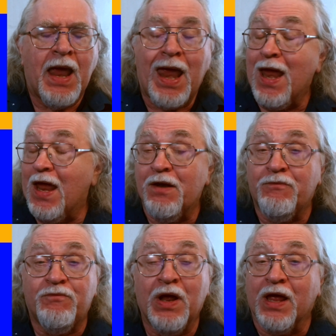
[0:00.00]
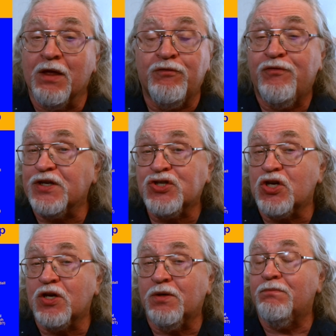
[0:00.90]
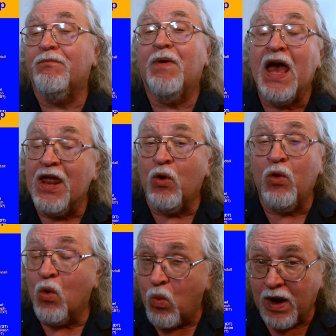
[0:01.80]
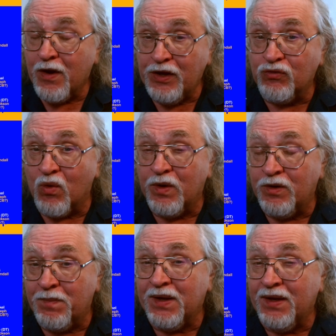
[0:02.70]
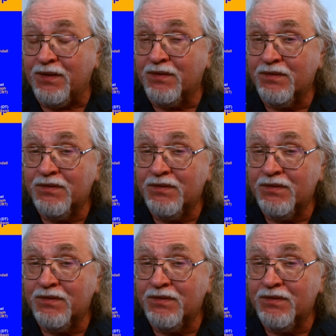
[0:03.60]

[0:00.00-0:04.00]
And again, Fisher, I don't know where he's going to be.